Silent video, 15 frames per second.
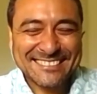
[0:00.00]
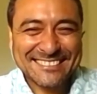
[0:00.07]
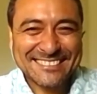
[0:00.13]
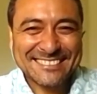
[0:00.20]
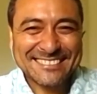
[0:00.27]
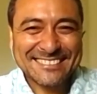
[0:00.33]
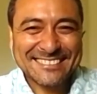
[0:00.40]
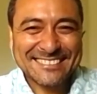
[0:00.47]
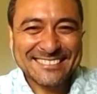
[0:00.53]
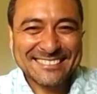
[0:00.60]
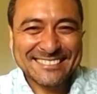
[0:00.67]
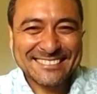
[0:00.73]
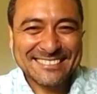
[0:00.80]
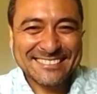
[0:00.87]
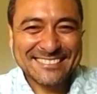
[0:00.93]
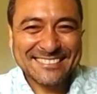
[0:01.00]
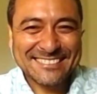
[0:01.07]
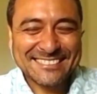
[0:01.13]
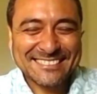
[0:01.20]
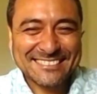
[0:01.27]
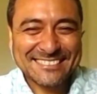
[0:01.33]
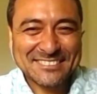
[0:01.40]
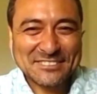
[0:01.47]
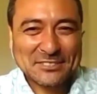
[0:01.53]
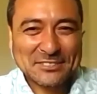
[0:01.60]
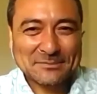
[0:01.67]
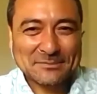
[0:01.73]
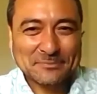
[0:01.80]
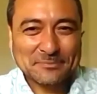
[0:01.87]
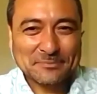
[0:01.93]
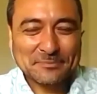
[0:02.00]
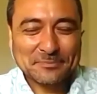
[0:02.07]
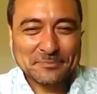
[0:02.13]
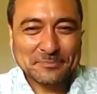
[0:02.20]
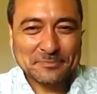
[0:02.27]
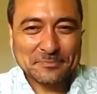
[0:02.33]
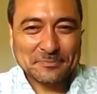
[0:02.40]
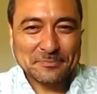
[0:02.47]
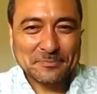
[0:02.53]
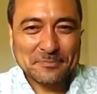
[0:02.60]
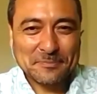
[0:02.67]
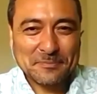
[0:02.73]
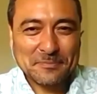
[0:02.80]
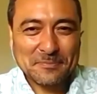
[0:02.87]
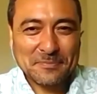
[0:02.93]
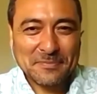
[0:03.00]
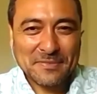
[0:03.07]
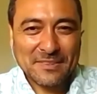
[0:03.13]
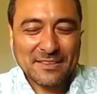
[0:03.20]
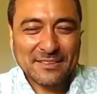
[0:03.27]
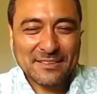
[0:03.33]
The person shown says nothing.